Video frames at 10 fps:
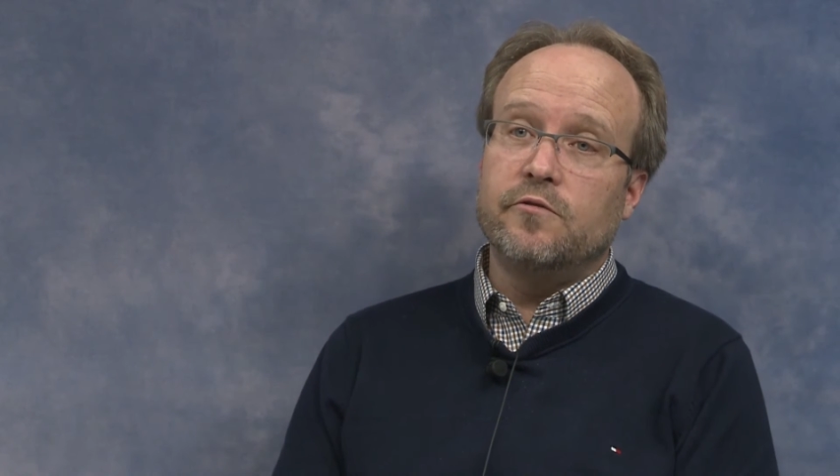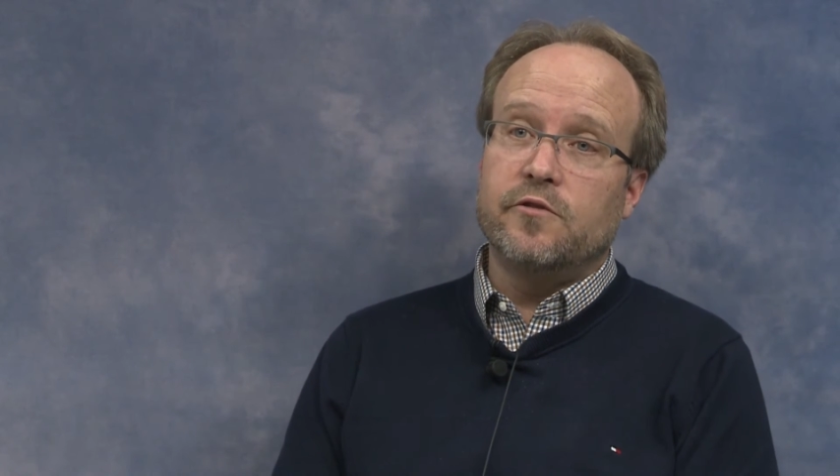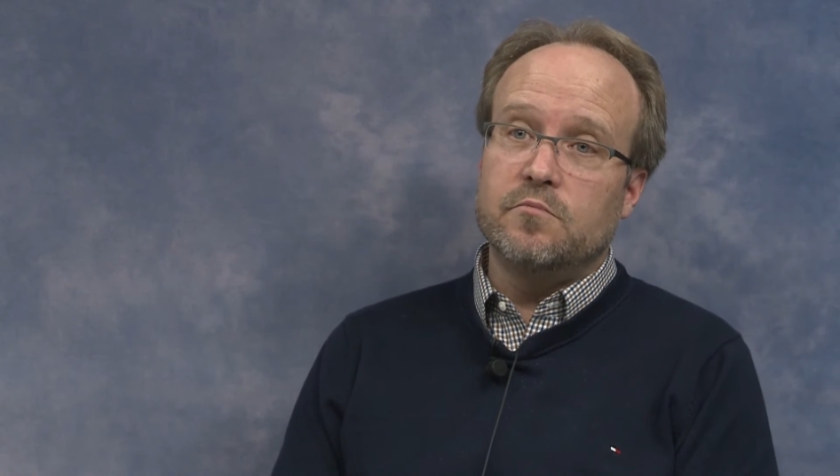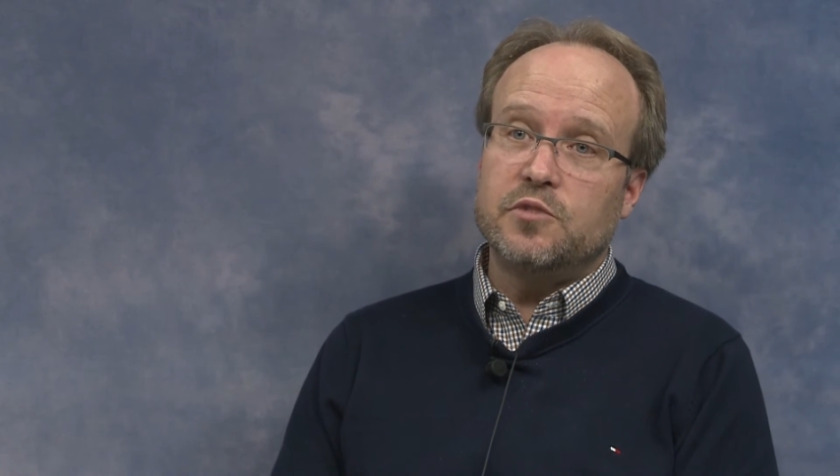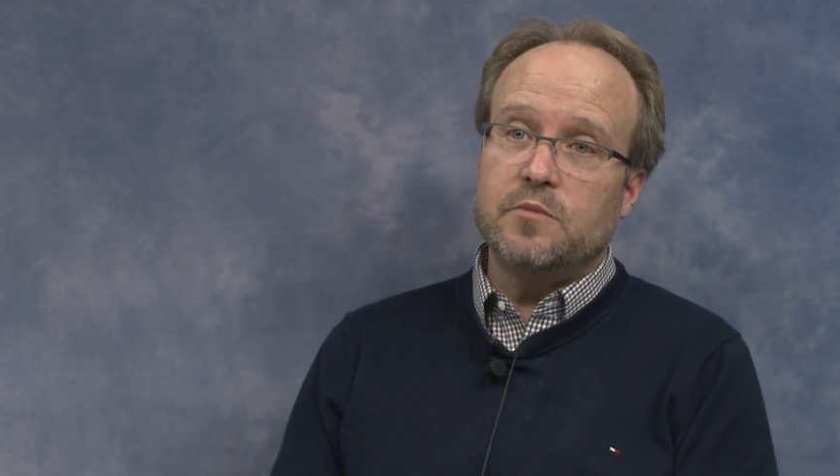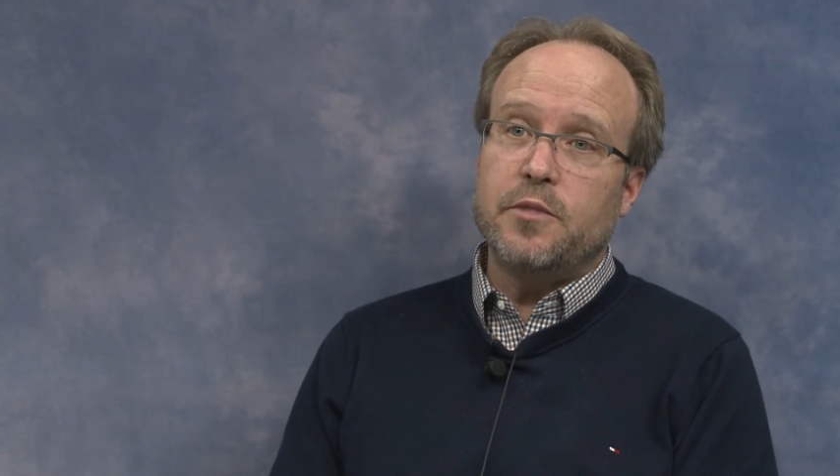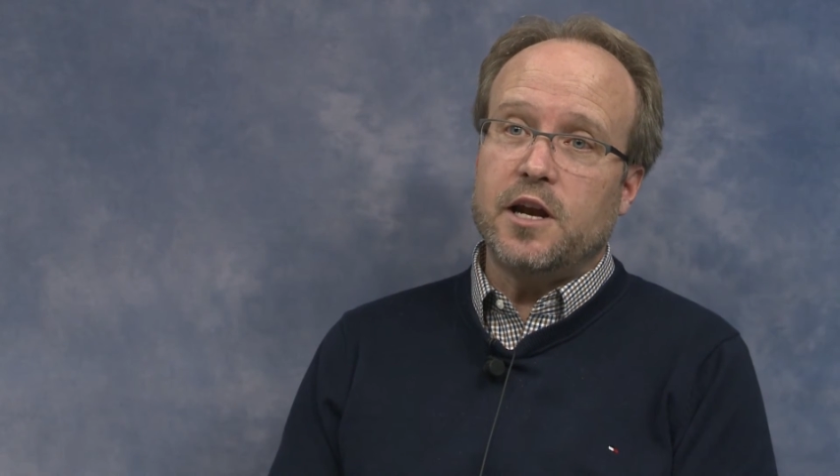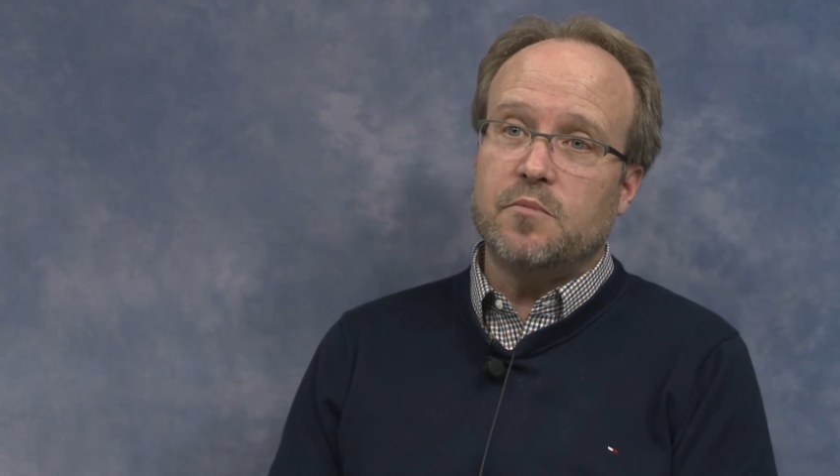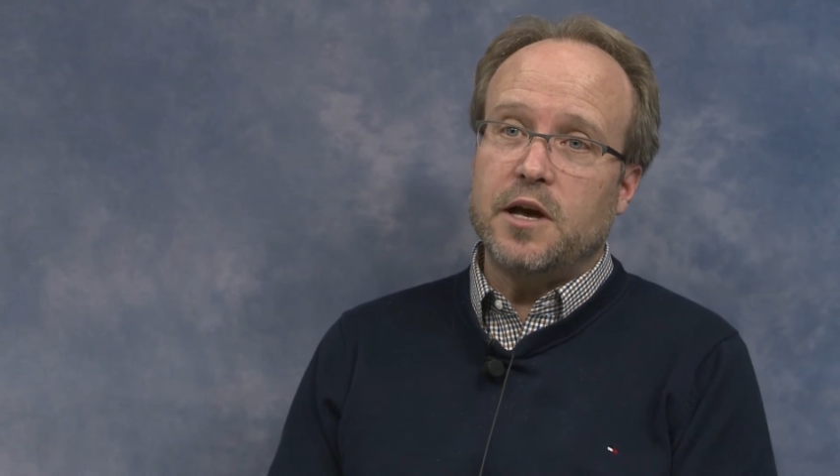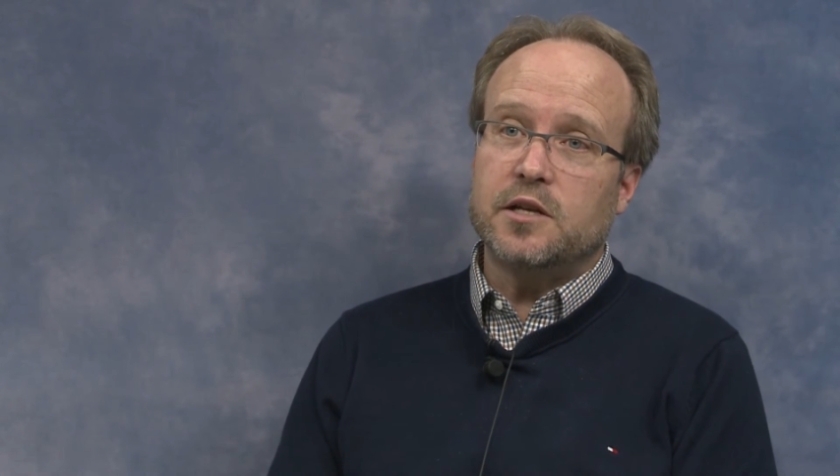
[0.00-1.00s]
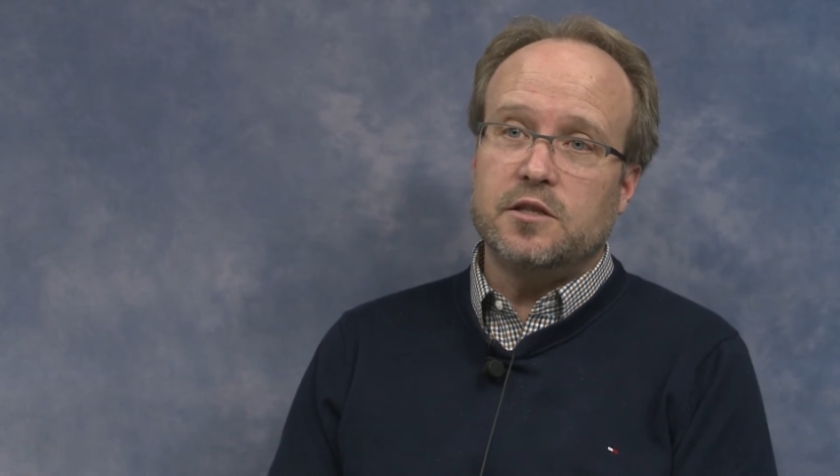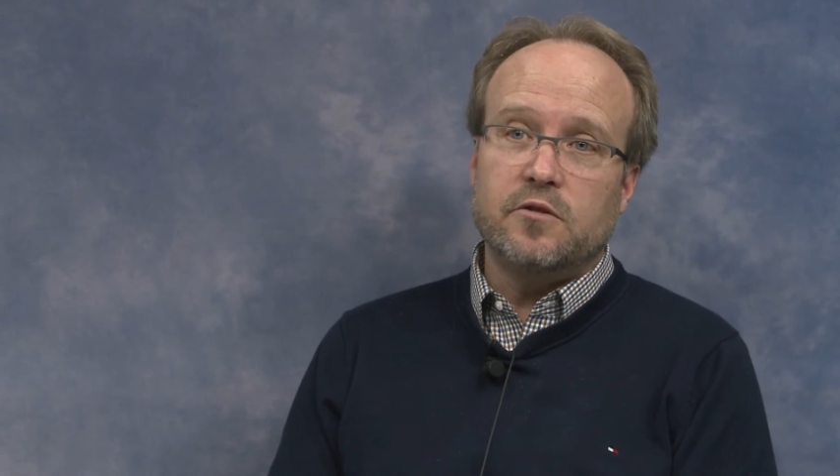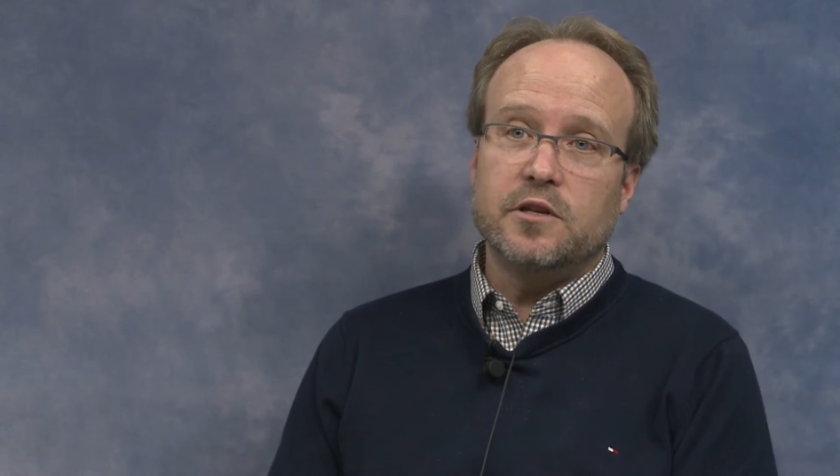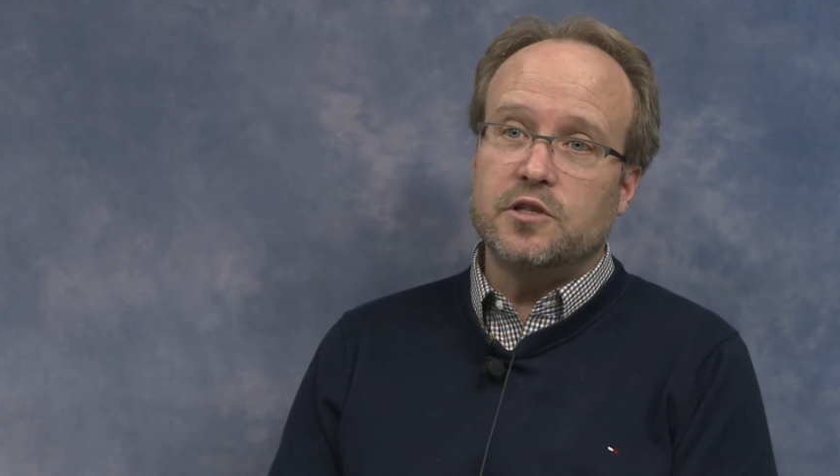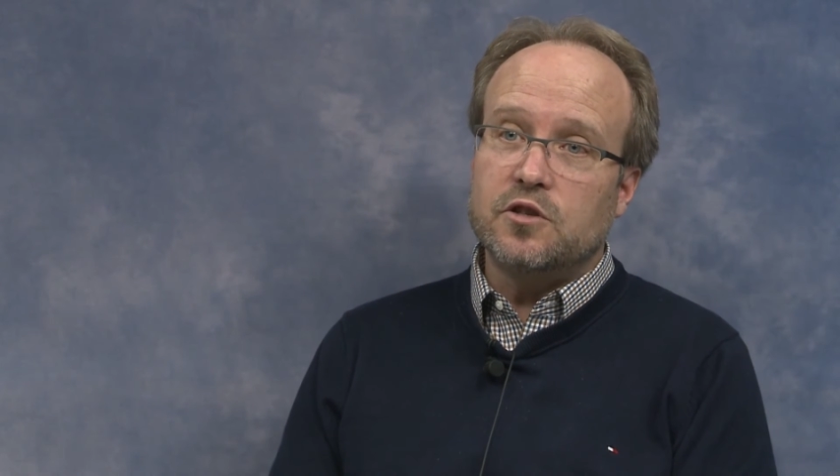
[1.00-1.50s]
from symbiotic
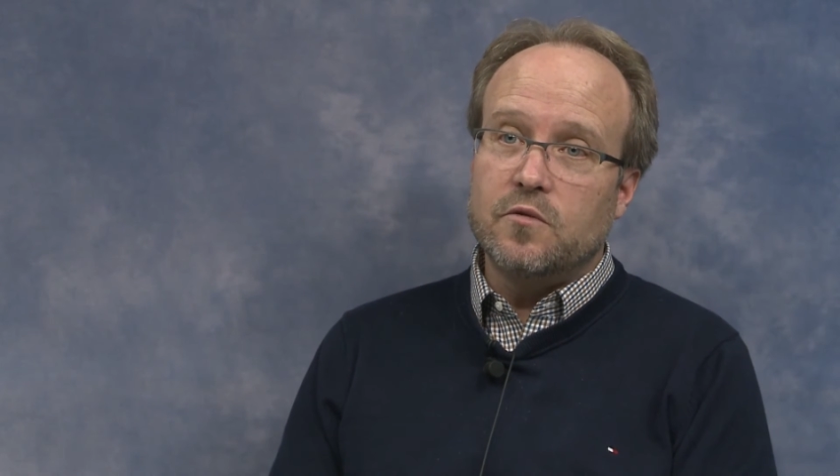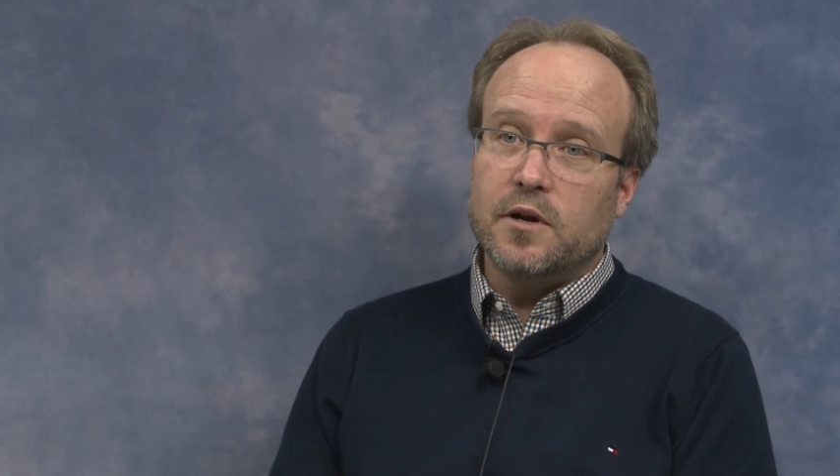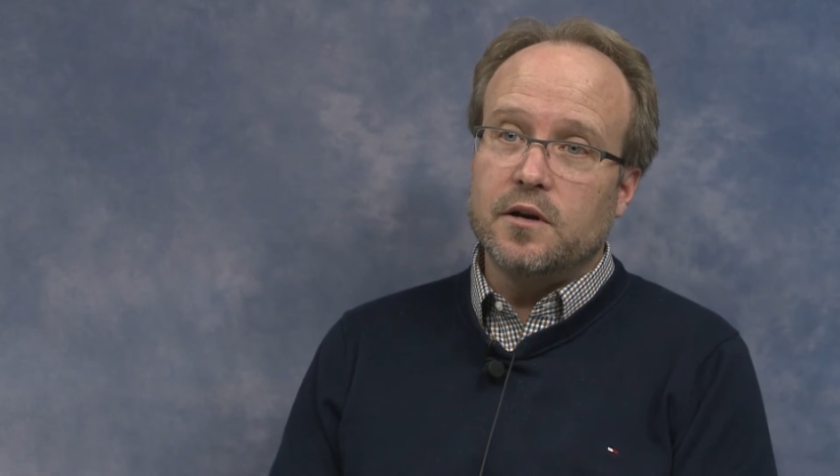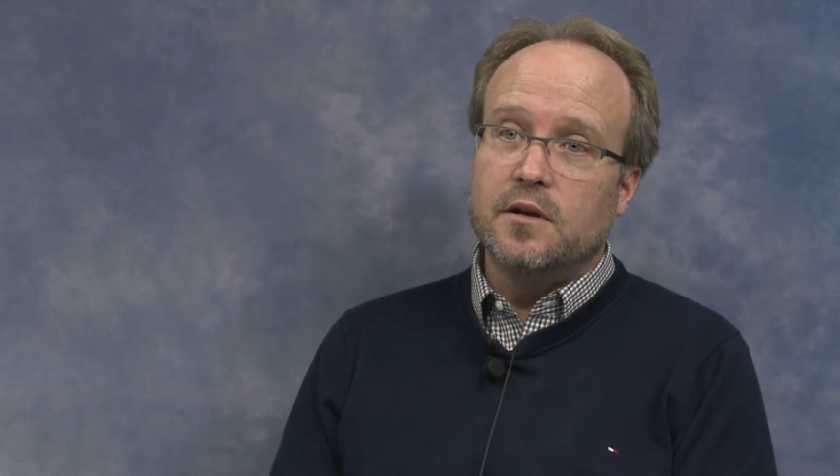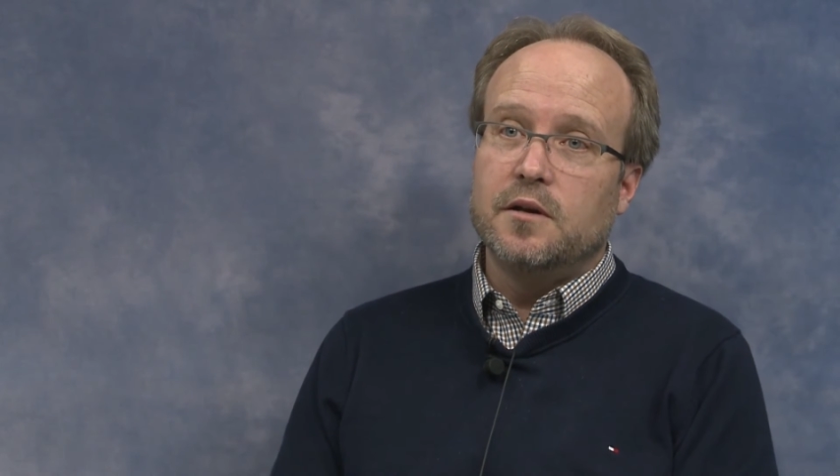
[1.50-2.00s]
bacteria and so on.